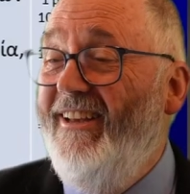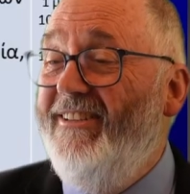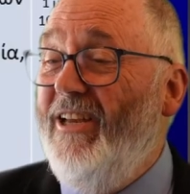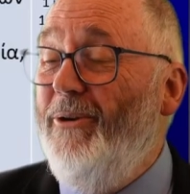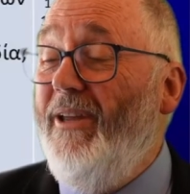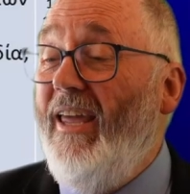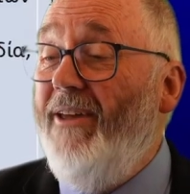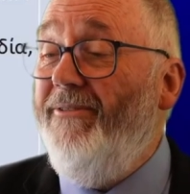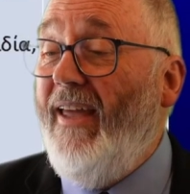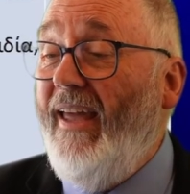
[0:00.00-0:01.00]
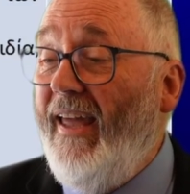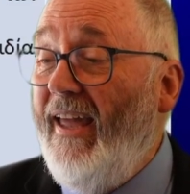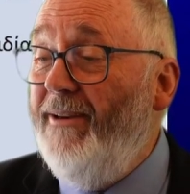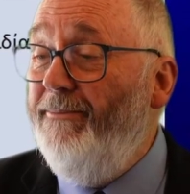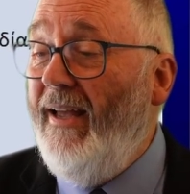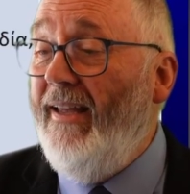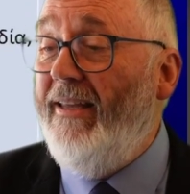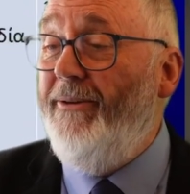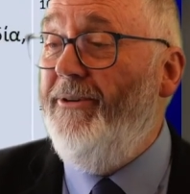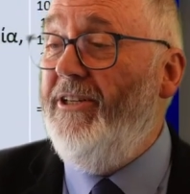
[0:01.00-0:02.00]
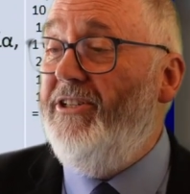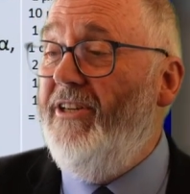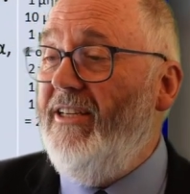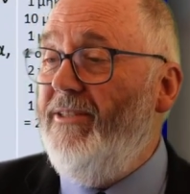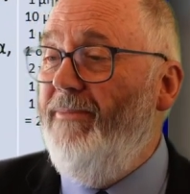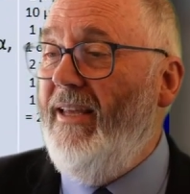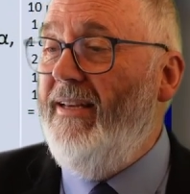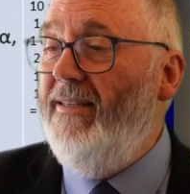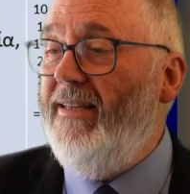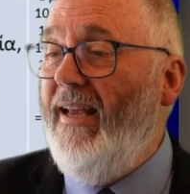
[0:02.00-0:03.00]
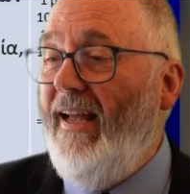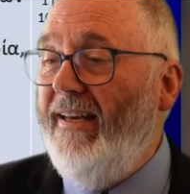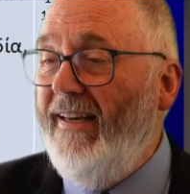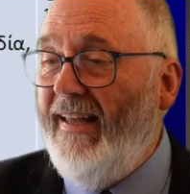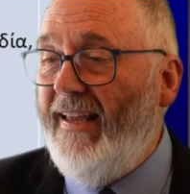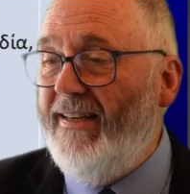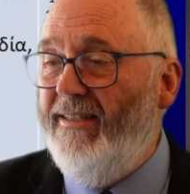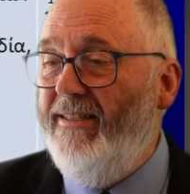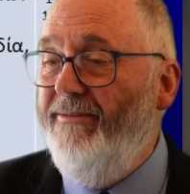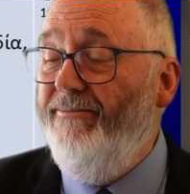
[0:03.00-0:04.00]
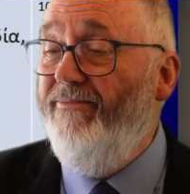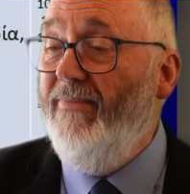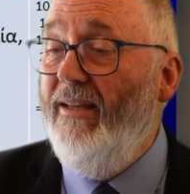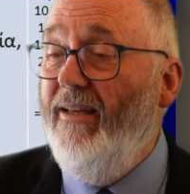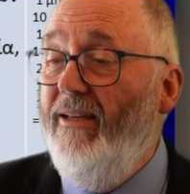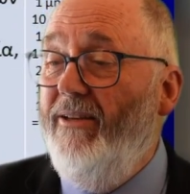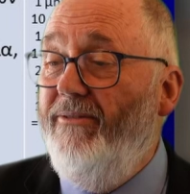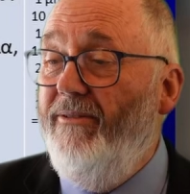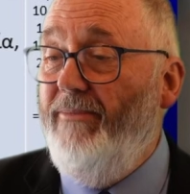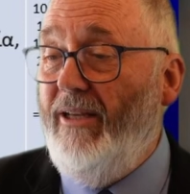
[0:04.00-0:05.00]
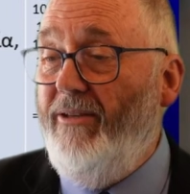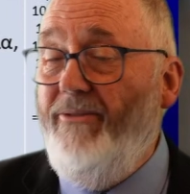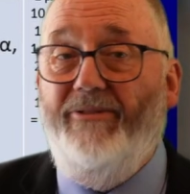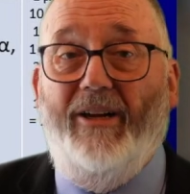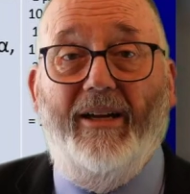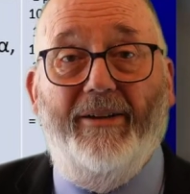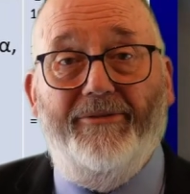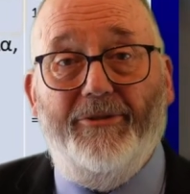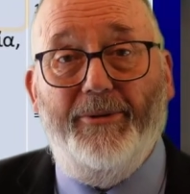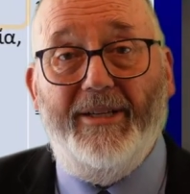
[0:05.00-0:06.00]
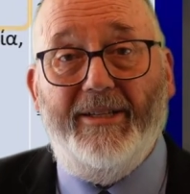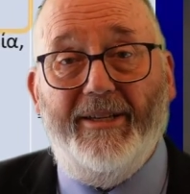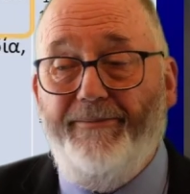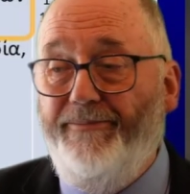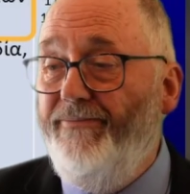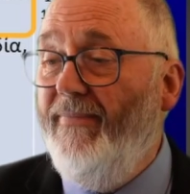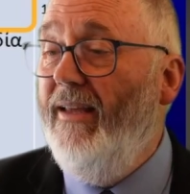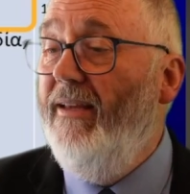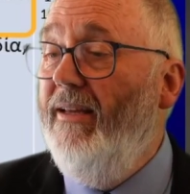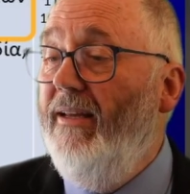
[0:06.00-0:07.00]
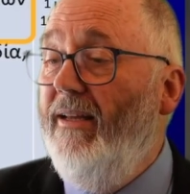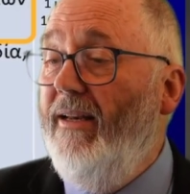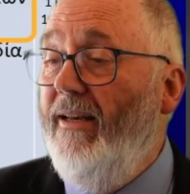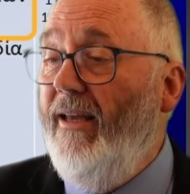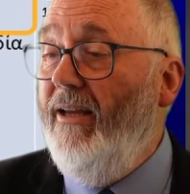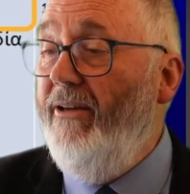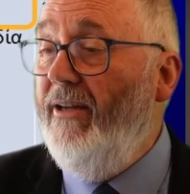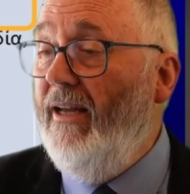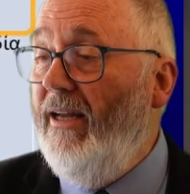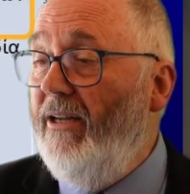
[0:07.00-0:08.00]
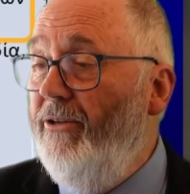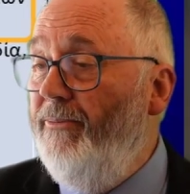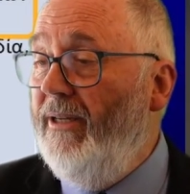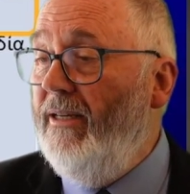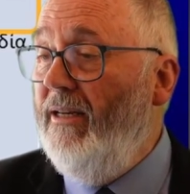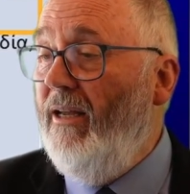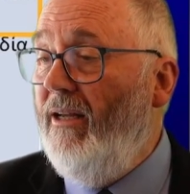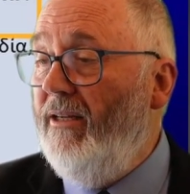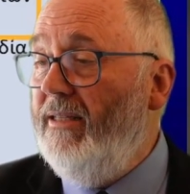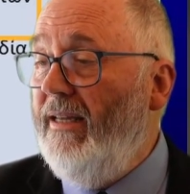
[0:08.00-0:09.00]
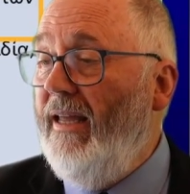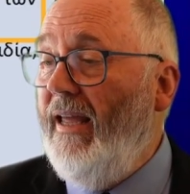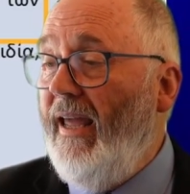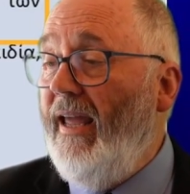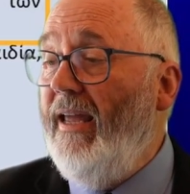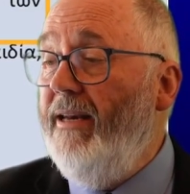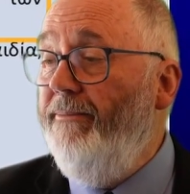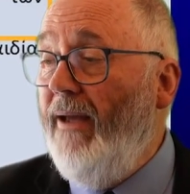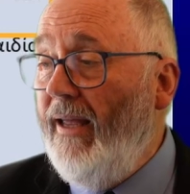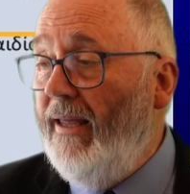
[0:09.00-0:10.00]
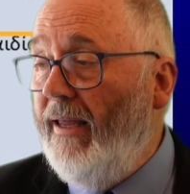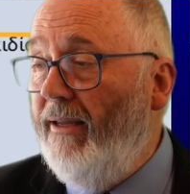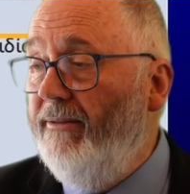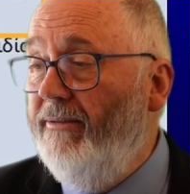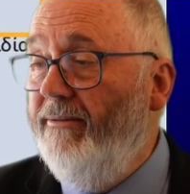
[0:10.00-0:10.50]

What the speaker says: So we have and may, which just means unless. Matthew 5:20. Lego gahumin hoti and may.